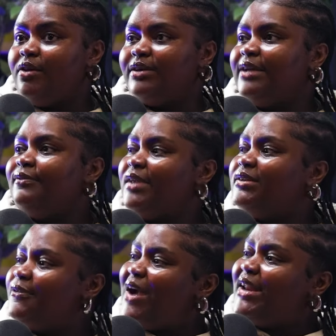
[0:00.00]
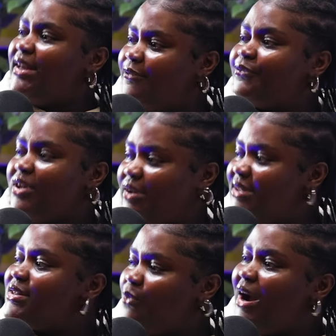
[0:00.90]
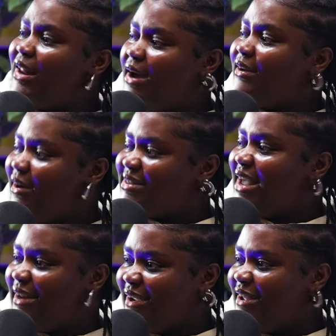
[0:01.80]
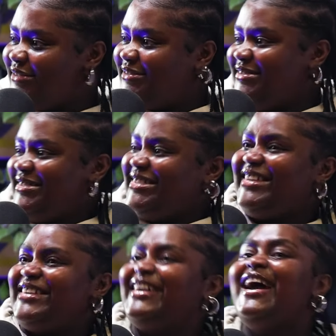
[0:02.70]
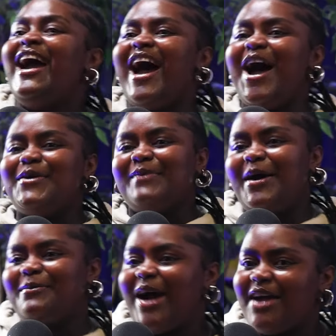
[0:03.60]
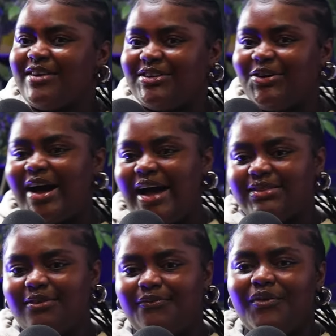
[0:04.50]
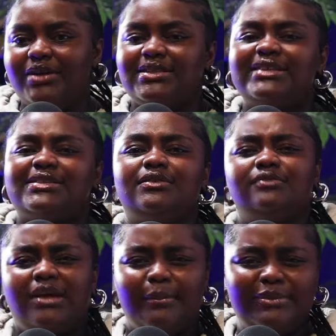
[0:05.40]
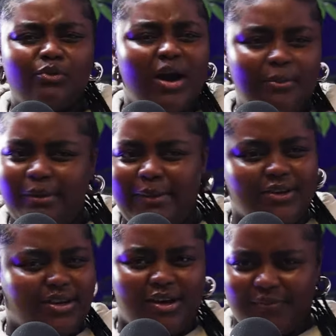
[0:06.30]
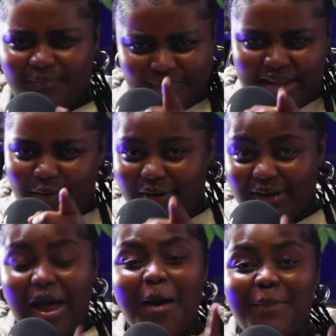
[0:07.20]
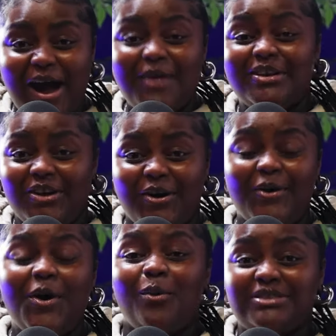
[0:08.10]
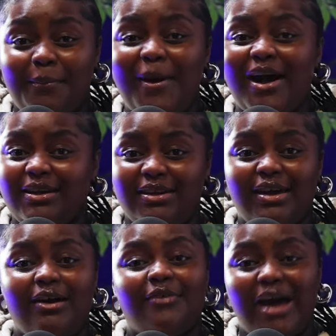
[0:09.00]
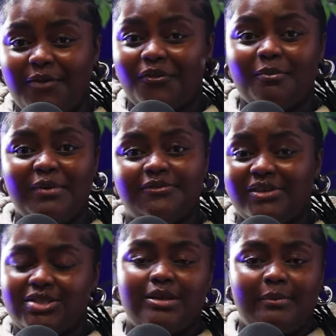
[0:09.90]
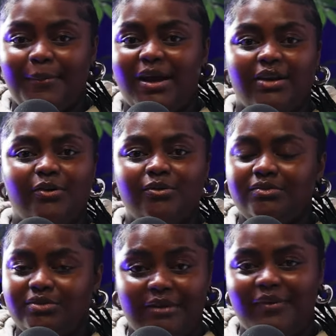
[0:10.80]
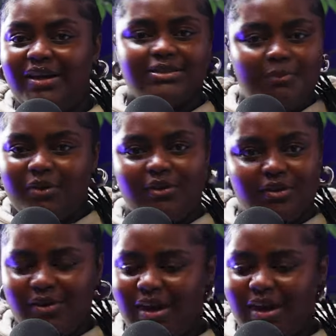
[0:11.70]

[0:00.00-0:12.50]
Look, they, they finally freed us. We're allowed outside again. Yeah, yeah, um, yeah. And Pi Radio had the first. Listen, I mean, what camera am I looking at? That one. Pi Radio was the pioneer of the Afrobeats versus Ama Piano events. Period.